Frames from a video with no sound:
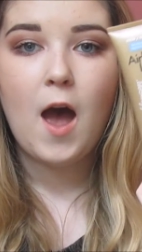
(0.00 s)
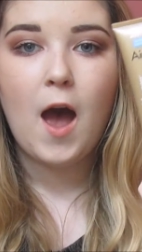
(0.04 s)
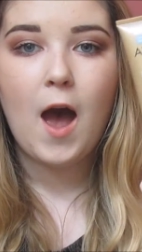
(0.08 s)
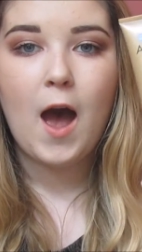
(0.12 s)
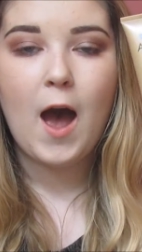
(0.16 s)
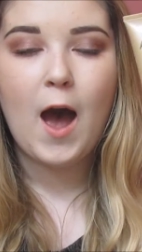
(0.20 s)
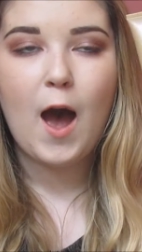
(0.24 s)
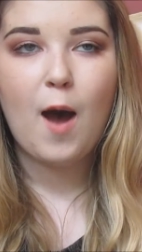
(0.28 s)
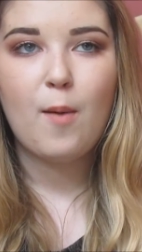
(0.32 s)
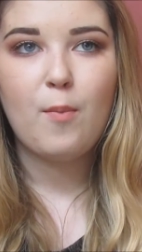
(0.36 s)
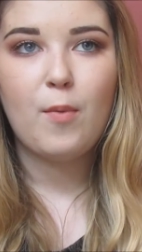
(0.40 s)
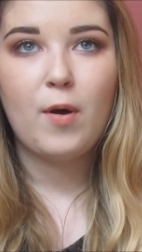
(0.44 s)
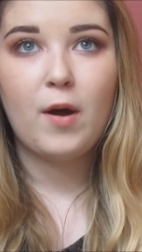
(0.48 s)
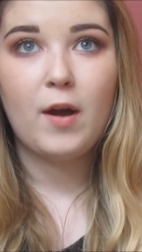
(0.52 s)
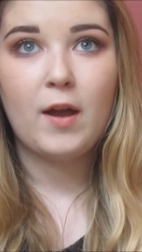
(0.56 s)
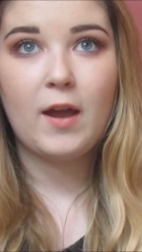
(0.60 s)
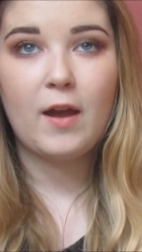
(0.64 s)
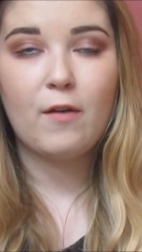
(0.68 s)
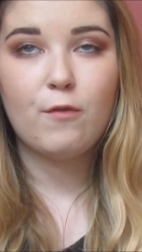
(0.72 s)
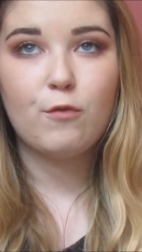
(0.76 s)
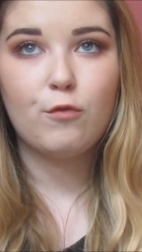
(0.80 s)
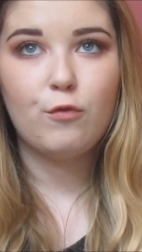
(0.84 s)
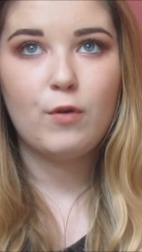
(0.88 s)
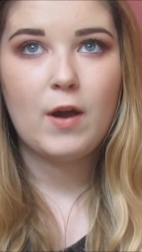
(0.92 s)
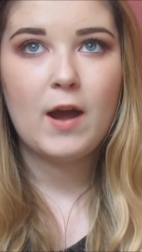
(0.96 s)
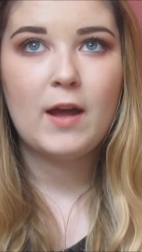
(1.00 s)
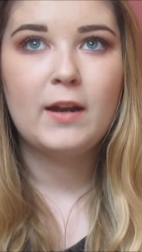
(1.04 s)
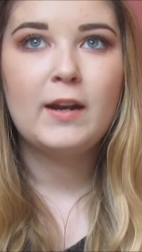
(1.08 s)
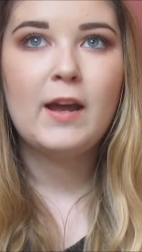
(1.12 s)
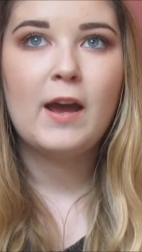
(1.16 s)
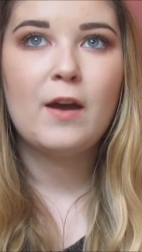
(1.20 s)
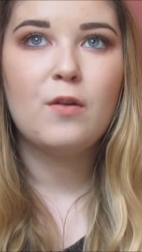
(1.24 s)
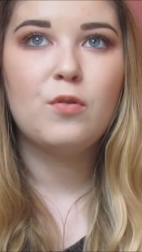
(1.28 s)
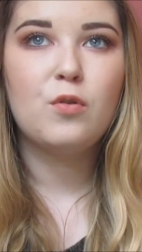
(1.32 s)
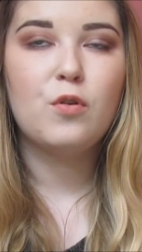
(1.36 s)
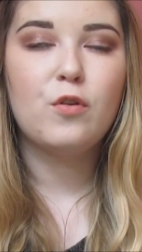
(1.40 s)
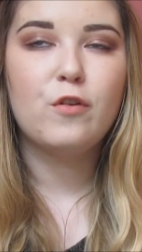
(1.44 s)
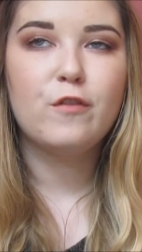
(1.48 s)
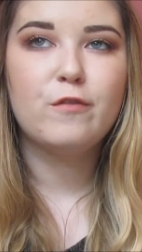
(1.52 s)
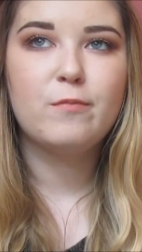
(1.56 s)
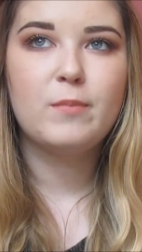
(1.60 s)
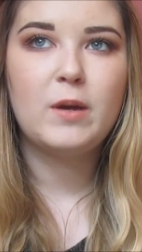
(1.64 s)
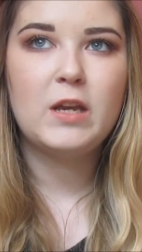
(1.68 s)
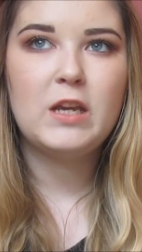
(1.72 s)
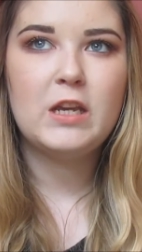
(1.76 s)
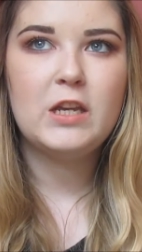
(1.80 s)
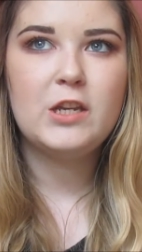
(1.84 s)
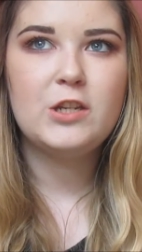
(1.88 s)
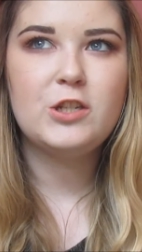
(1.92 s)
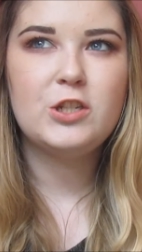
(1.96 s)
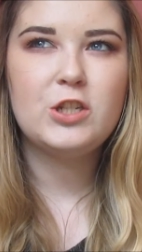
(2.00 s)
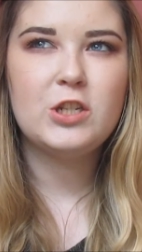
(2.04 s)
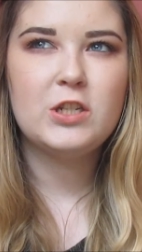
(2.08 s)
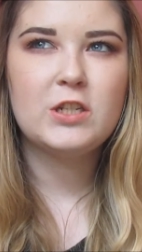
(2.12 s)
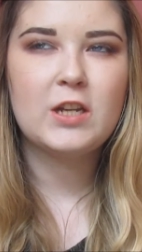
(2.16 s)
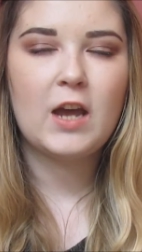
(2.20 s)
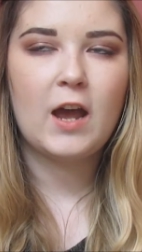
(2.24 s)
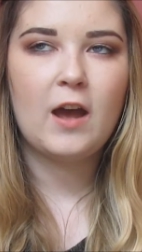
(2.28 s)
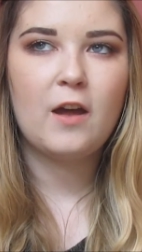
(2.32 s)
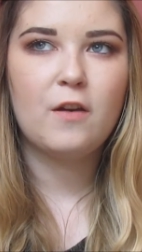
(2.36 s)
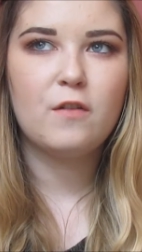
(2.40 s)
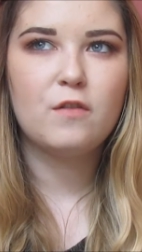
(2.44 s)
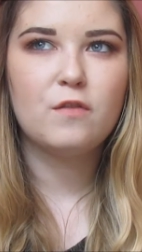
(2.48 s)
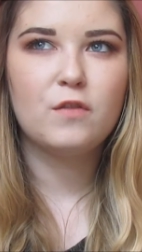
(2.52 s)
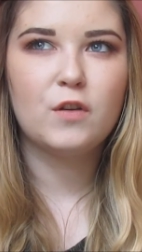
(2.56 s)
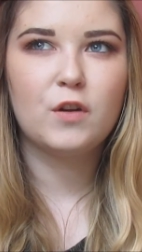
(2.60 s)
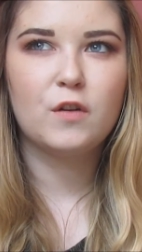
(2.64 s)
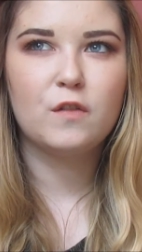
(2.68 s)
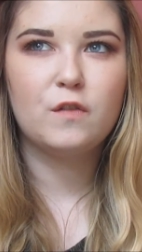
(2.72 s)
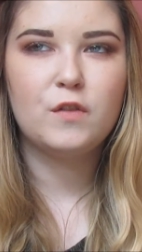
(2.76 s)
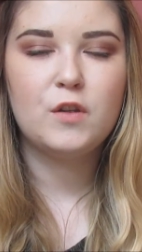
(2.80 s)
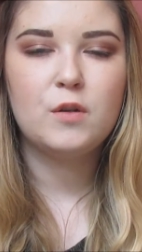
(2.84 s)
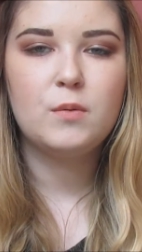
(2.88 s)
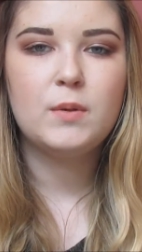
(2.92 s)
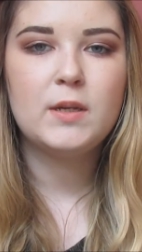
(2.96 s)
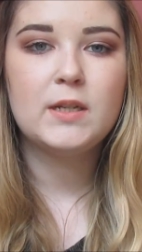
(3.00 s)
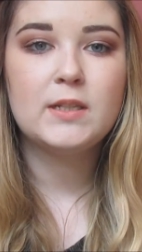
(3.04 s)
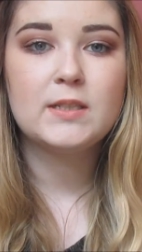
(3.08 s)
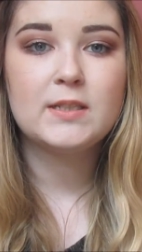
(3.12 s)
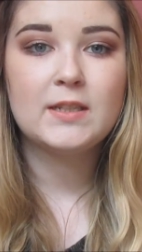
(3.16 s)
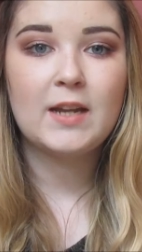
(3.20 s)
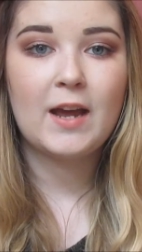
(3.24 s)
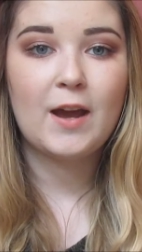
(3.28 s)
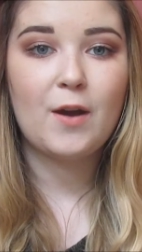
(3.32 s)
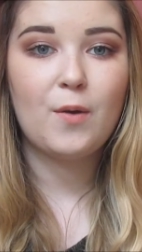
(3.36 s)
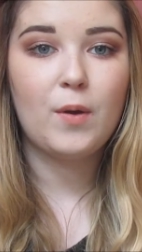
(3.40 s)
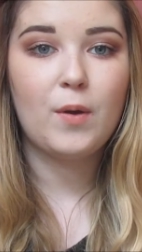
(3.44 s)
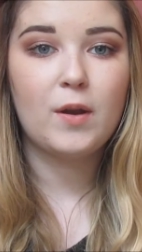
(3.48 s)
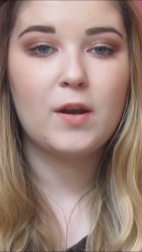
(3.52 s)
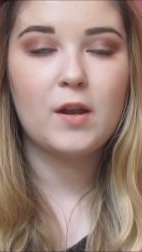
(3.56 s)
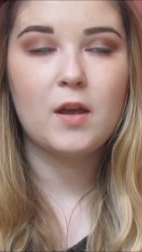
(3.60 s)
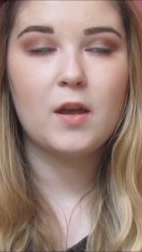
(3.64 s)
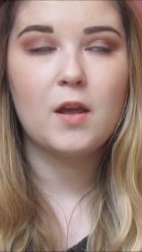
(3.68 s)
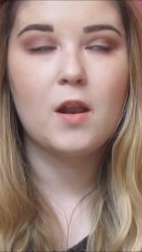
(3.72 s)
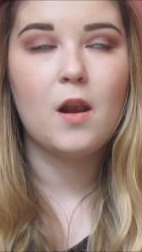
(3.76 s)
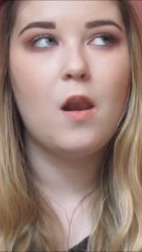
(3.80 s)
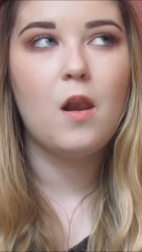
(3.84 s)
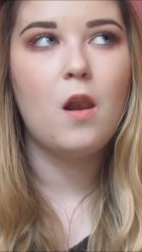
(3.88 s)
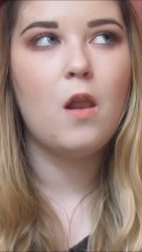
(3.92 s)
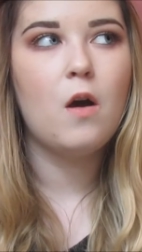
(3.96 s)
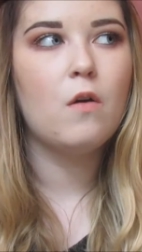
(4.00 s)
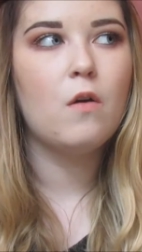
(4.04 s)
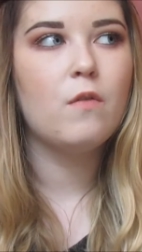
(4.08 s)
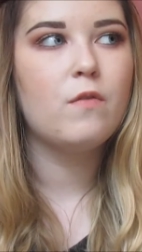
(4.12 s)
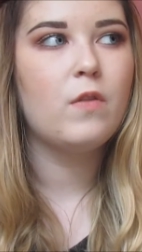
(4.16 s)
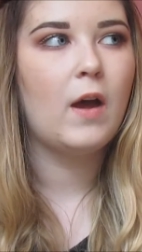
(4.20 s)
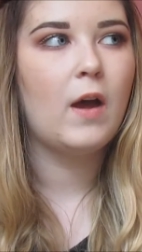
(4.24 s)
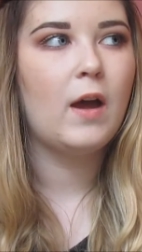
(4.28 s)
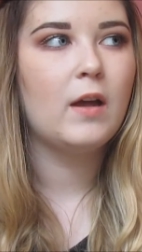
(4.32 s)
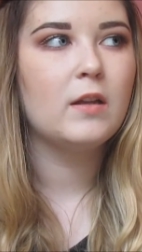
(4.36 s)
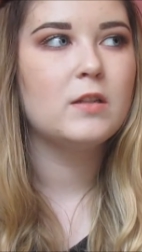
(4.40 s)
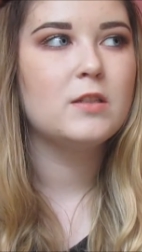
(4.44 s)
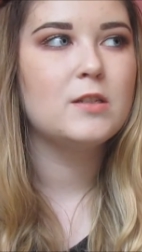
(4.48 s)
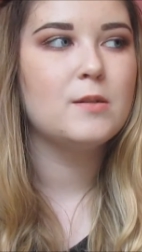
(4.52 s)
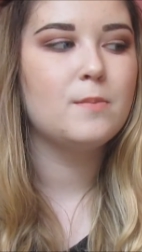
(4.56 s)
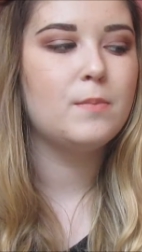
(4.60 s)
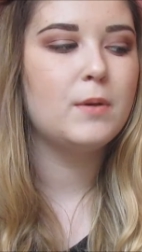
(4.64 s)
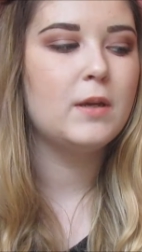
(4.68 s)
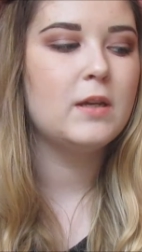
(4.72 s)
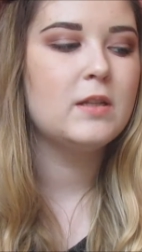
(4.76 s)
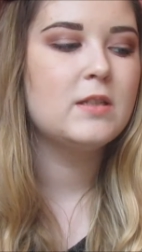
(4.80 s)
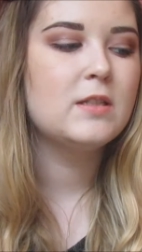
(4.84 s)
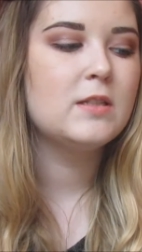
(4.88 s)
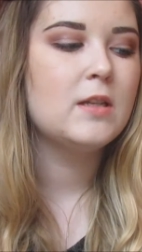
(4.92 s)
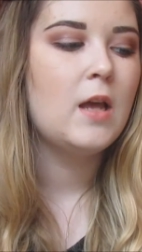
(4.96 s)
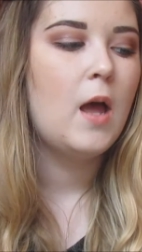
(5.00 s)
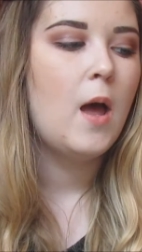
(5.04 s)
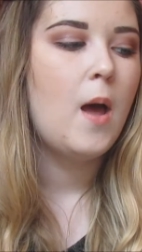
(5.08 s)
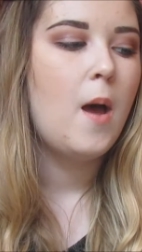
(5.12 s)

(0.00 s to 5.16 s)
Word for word: I have ran out of my Heishi Tan for a few weeks now and I love that to bits.